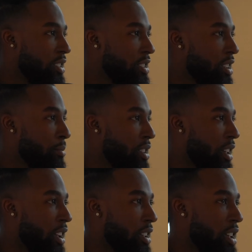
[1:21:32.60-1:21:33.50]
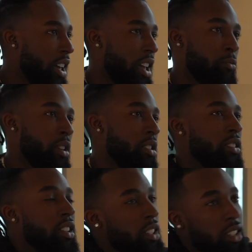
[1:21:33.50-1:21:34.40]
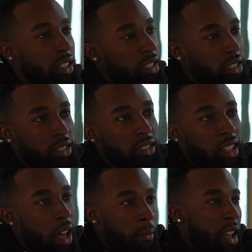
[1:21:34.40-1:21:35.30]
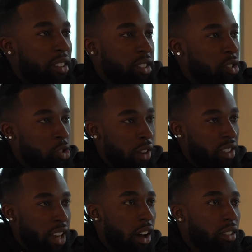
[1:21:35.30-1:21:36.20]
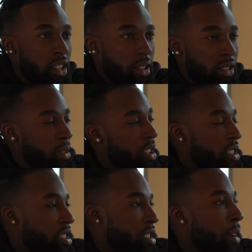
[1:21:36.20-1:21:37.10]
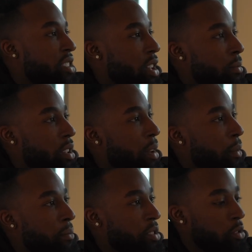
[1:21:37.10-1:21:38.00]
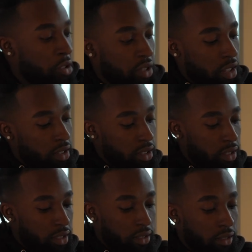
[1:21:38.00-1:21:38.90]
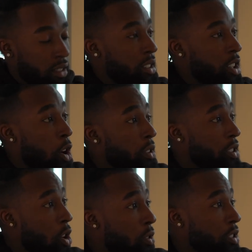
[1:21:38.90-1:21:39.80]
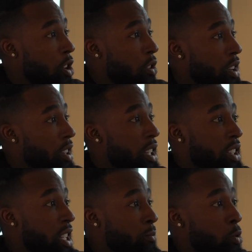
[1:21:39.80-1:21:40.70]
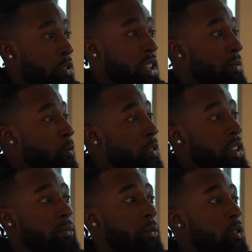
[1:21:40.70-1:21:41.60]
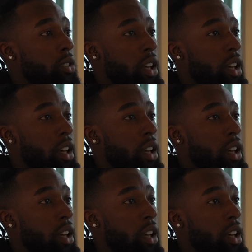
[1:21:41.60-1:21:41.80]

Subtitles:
You know what I mean? Like, and I mean, I still do it every now and then because I mean, it's just mindset. I mean, I'm so used to going, and then getting more.